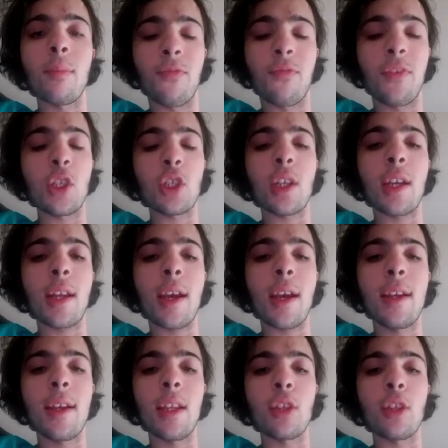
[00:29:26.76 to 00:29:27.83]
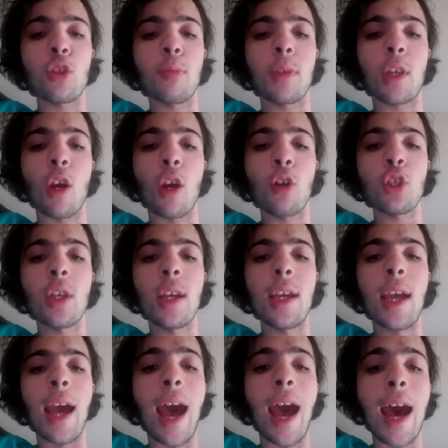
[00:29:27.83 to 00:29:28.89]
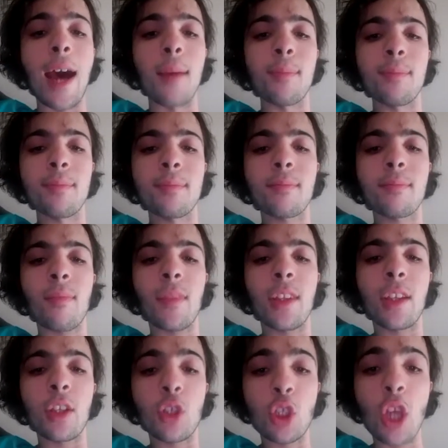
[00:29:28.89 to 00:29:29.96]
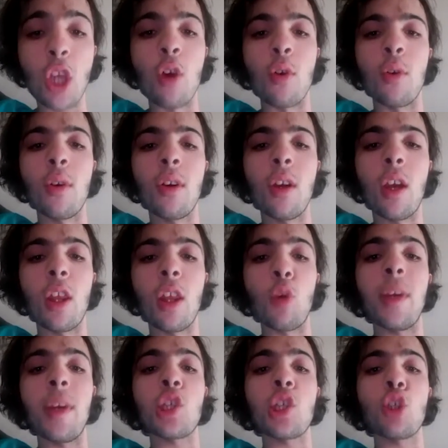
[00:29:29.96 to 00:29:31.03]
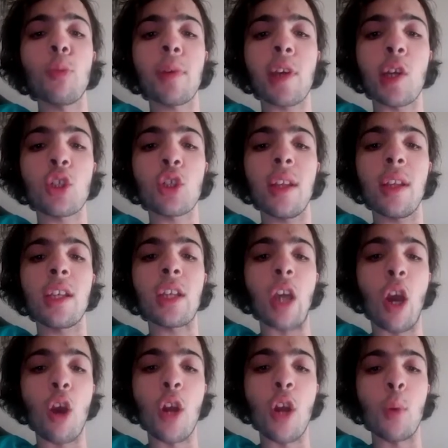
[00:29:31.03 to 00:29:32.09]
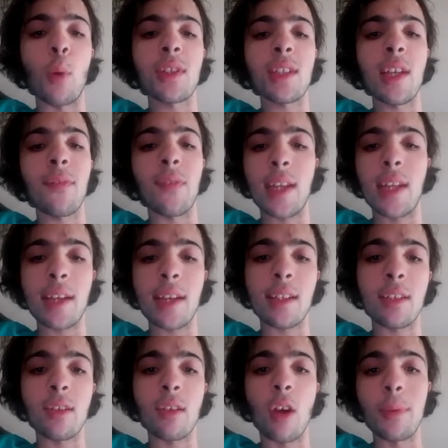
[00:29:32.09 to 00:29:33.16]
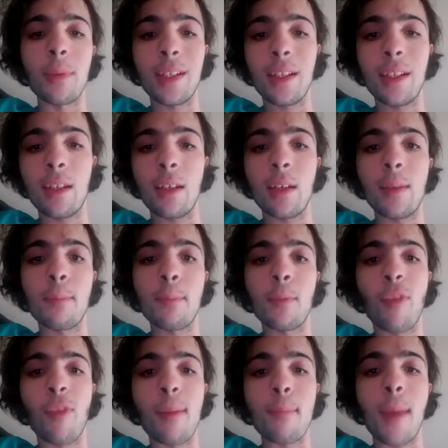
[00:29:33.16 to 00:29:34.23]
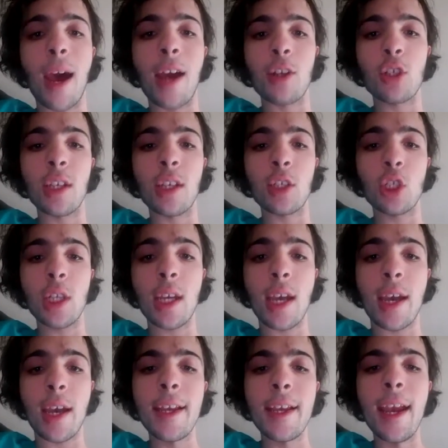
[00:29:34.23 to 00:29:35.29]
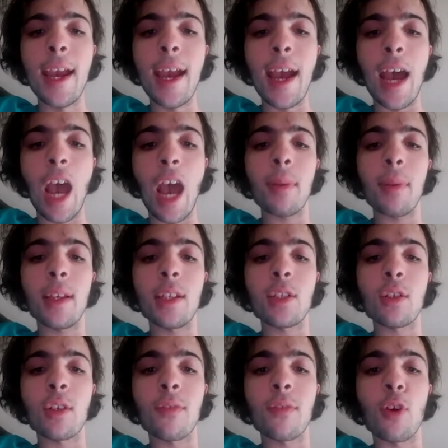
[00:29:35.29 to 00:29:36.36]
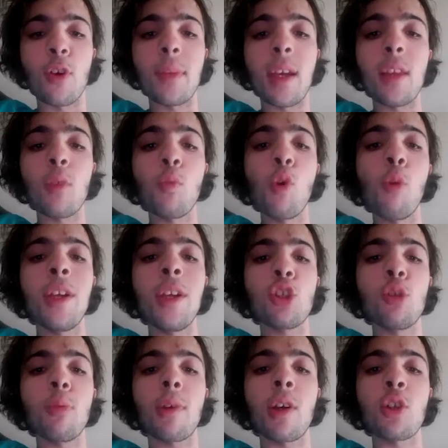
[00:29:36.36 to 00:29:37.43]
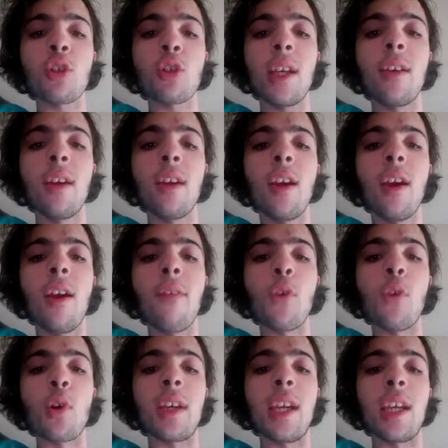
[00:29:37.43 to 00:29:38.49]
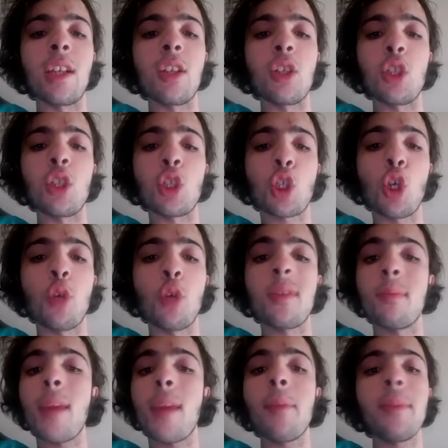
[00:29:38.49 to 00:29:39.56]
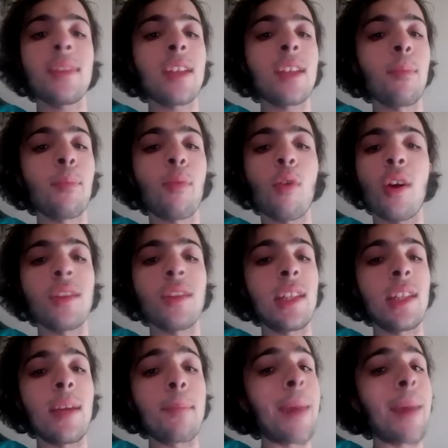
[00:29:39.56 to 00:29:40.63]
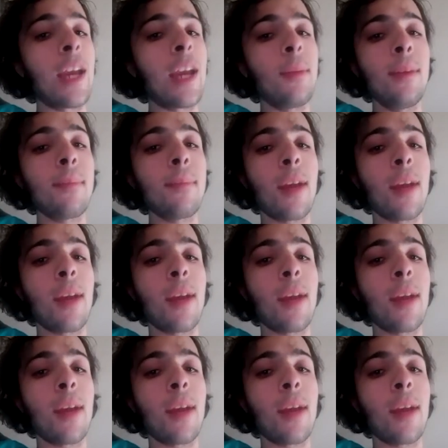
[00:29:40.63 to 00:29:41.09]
finish getter, Supercoach. So there'll be a Supercoach League code I will send for next season, obviously in around March next year. Happily to confirm, yeah, there will be a Supercoach League for Kick It to Scoops and maybe some prize at the end. Maybe